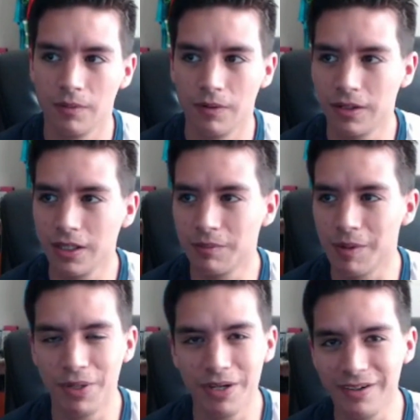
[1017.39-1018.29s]
I want to thank
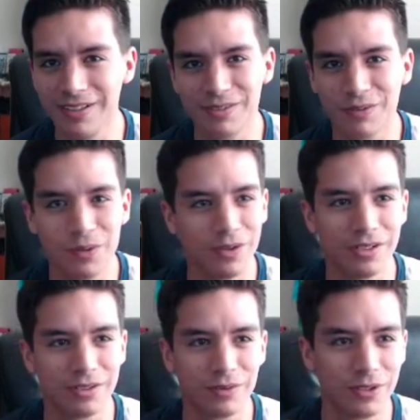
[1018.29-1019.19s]
my parents, of
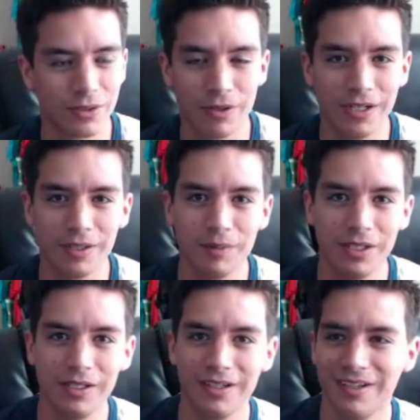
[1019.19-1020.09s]
course, for creating
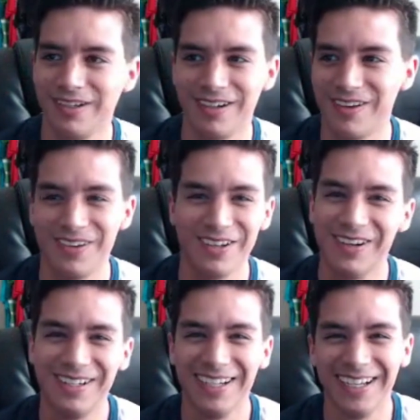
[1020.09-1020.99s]
me. I don't
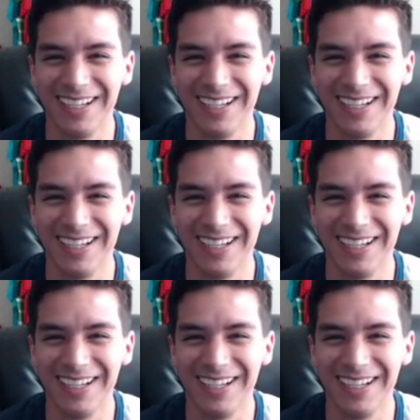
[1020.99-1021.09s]
know.